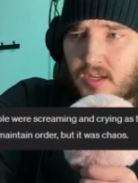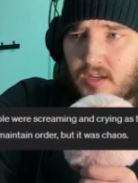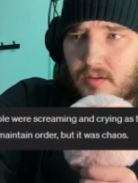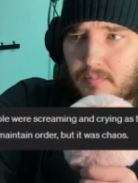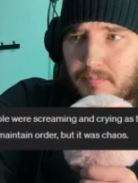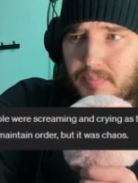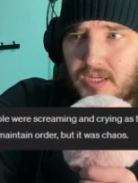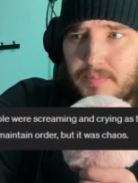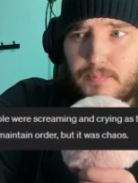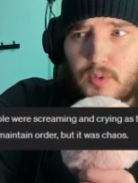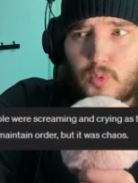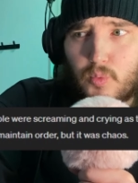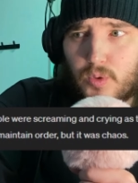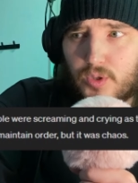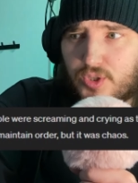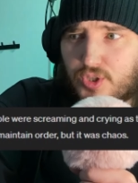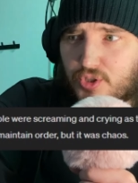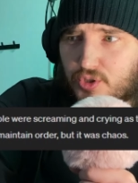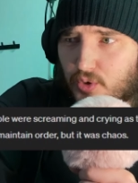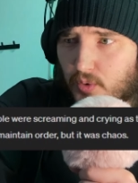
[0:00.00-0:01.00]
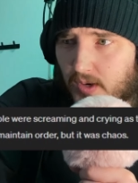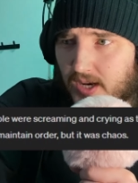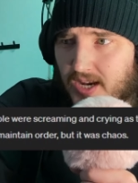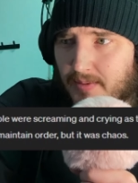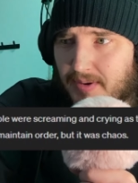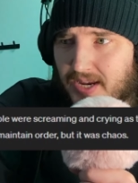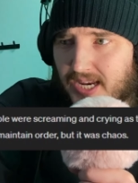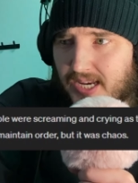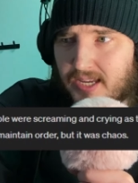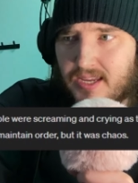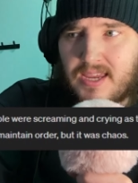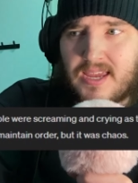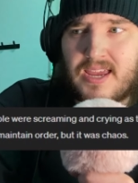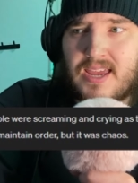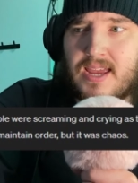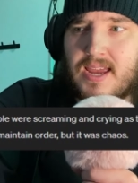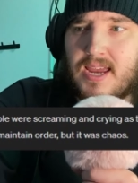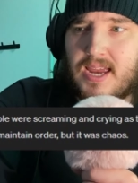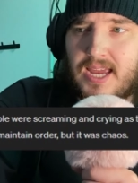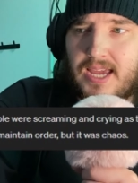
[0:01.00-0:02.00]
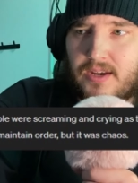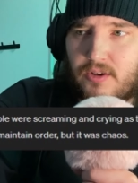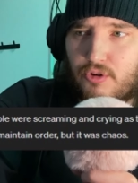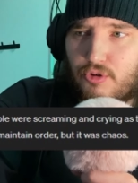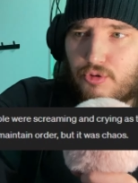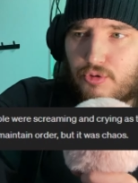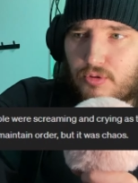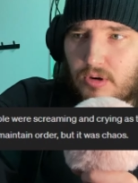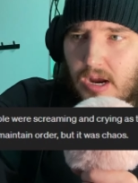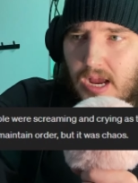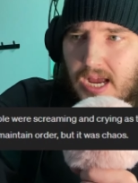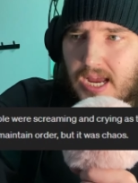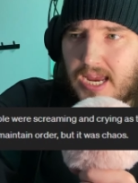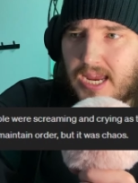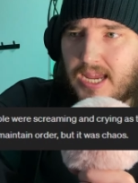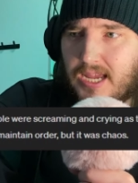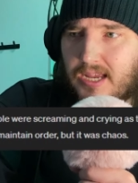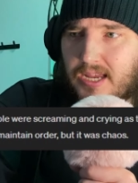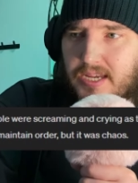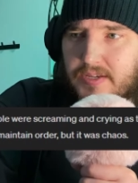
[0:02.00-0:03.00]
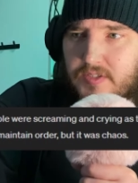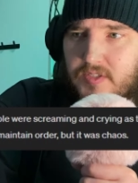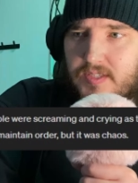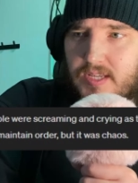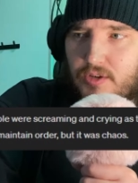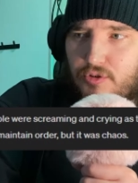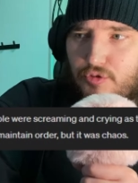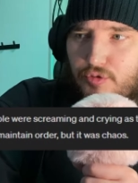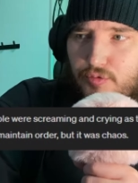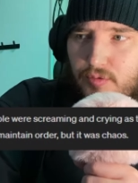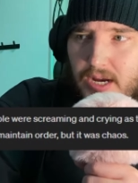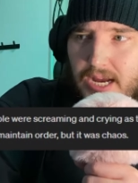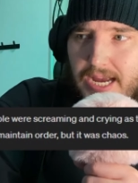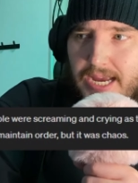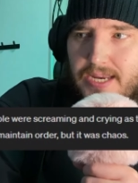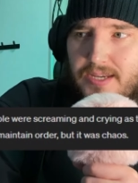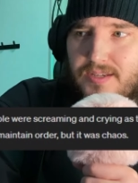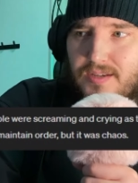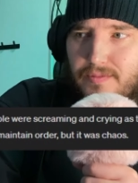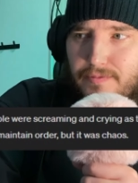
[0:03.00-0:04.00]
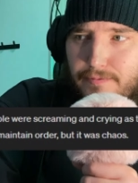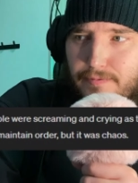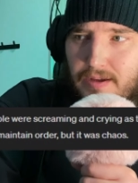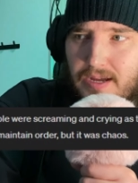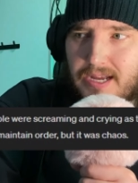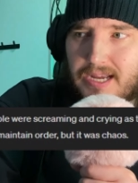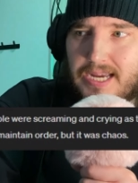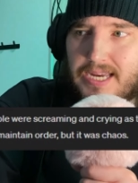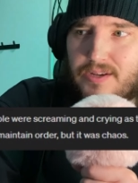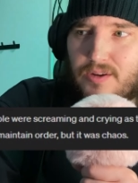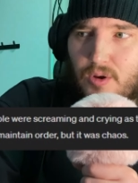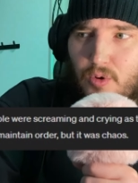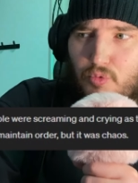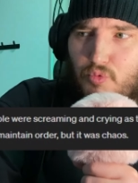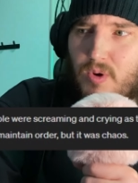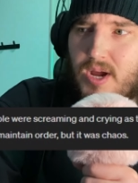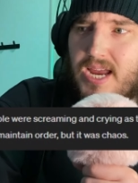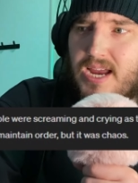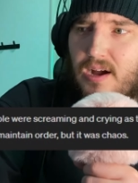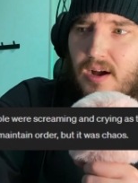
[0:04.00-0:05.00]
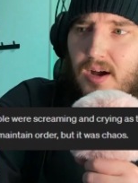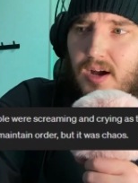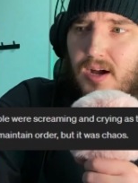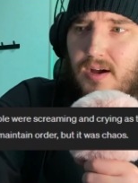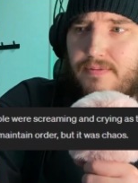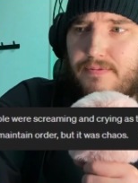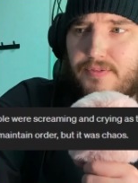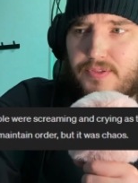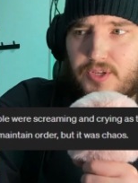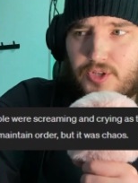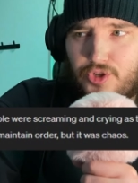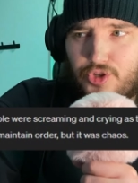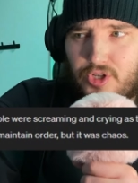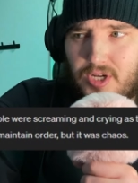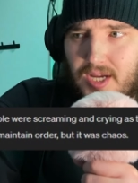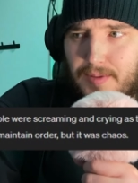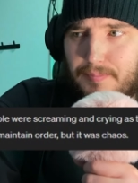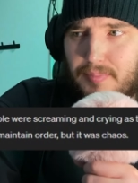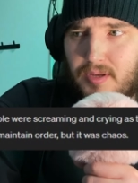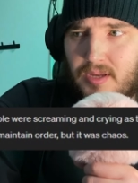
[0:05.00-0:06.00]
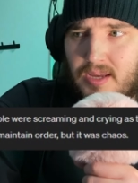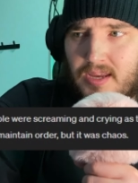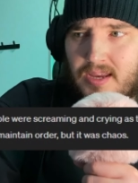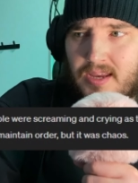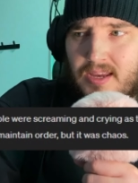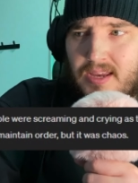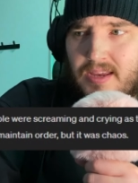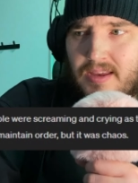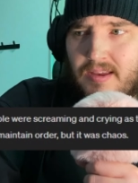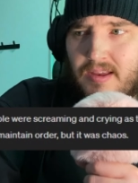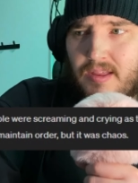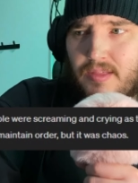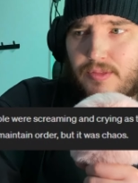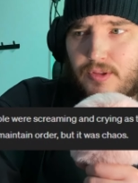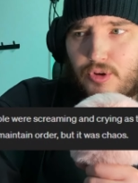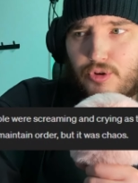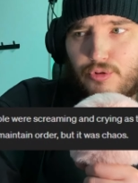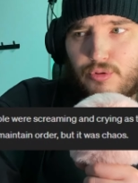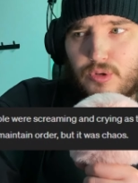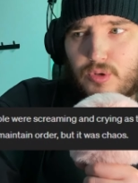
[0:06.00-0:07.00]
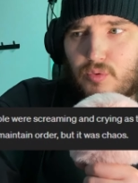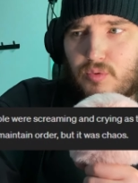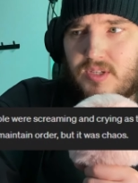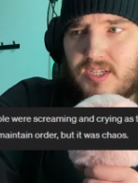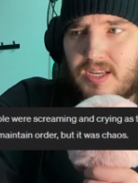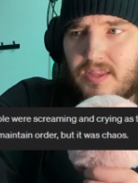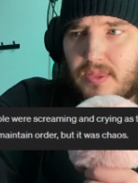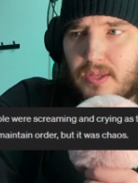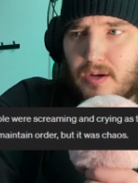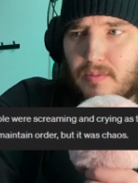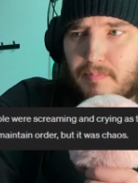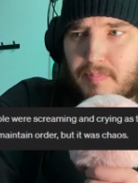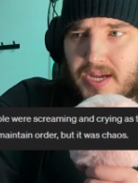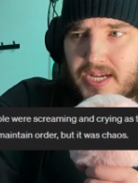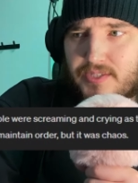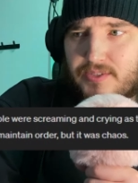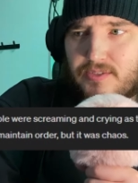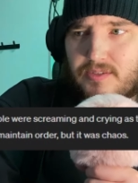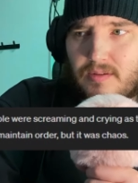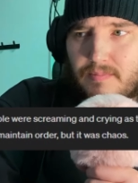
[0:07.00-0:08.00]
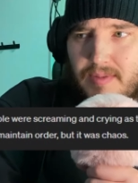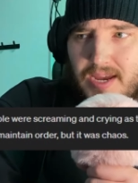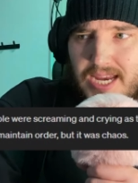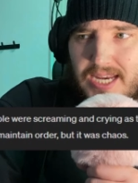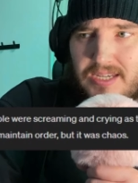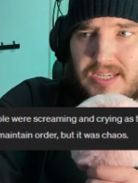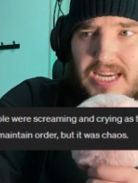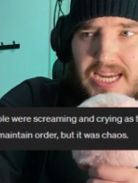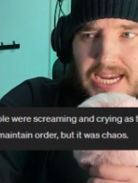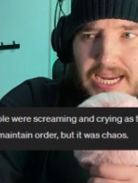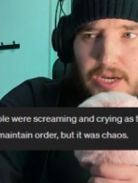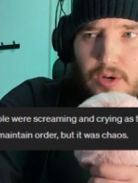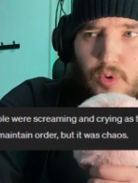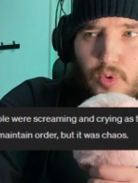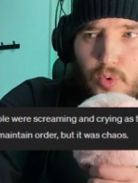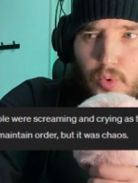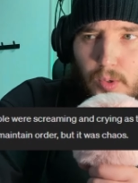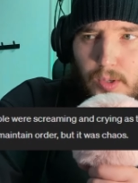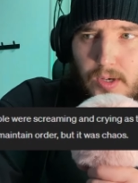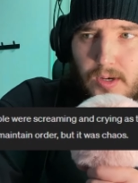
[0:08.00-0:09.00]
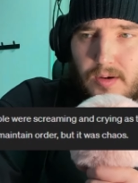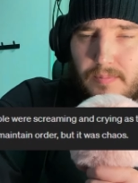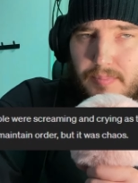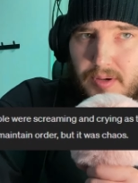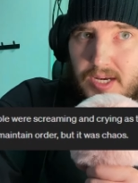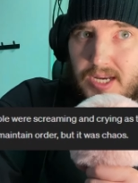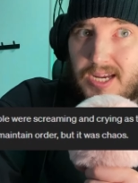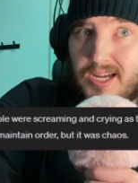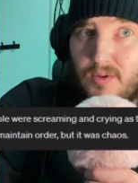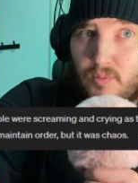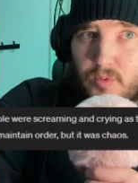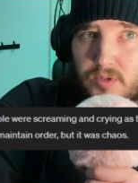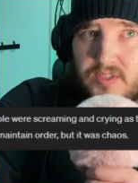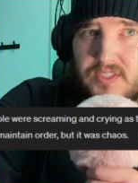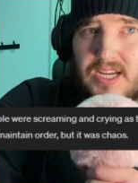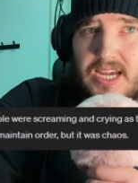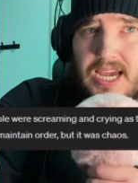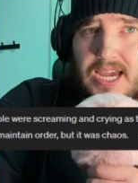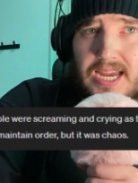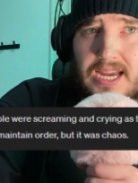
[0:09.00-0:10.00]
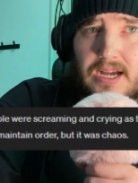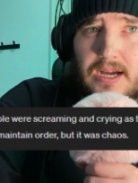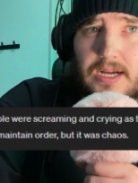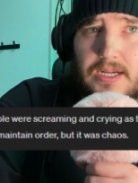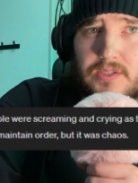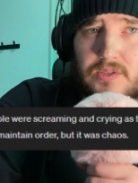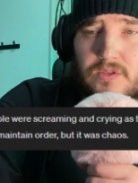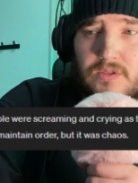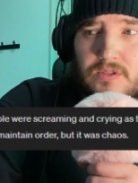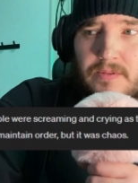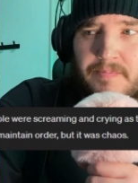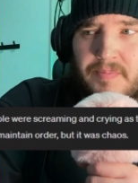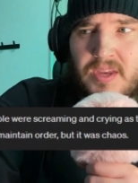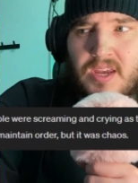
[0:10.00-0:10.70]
People were screaming and crying as they tried to find a way off the ship. The crew did their best to maintain order, but it was chaos.